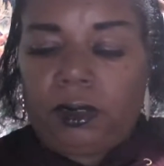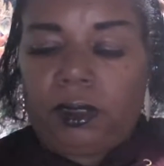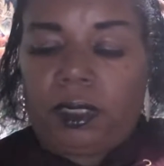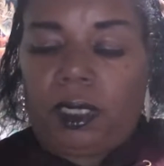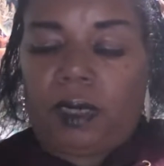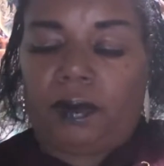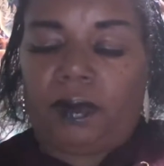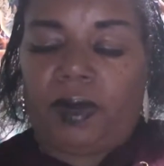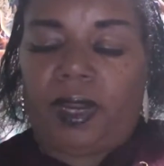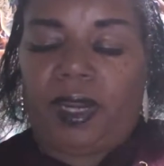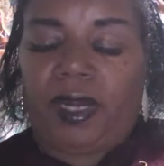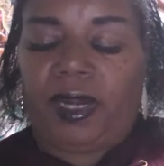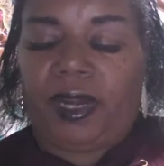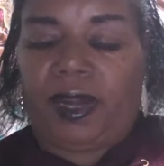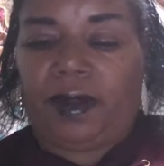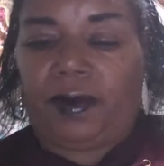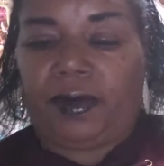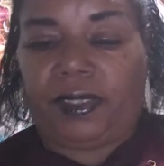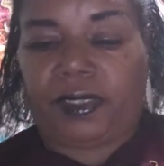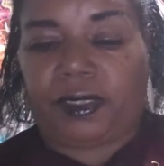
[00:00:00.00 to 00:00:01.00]
All right,
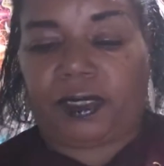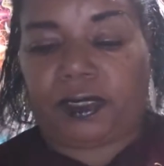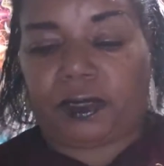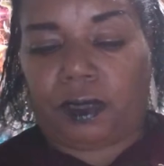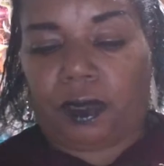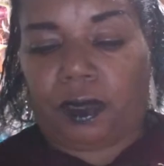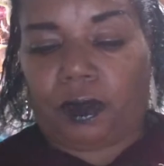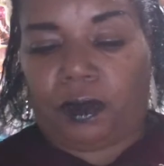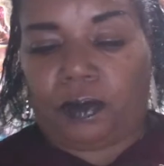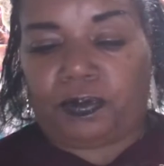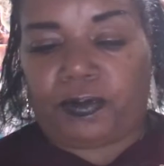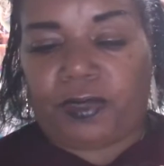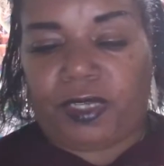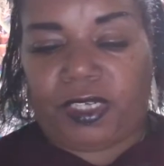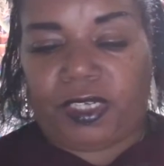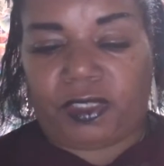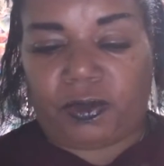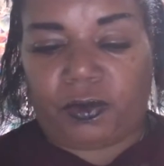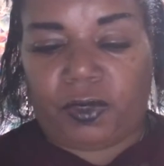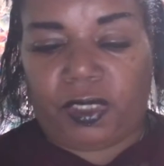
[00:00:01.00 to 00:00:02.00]
Aries. So
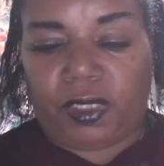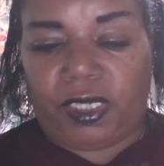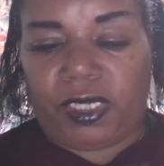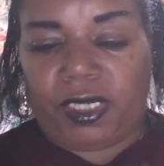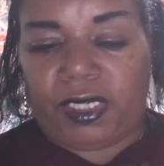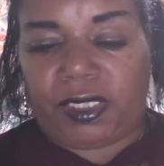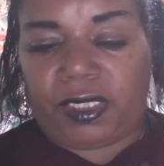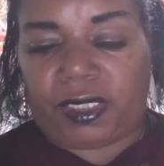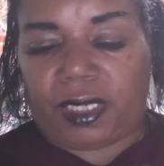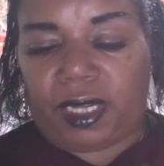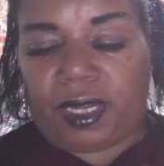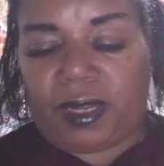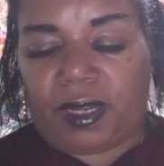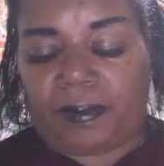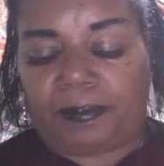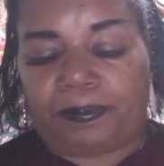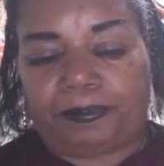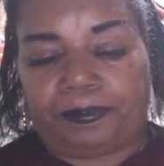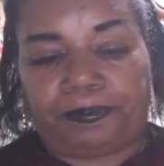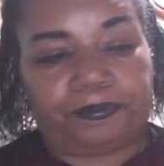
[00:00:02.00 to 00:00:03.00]
this one is
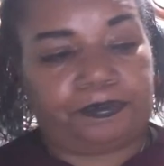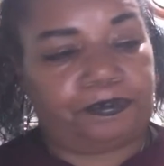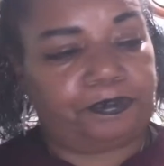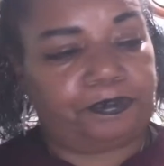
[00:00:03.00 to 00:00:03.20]
um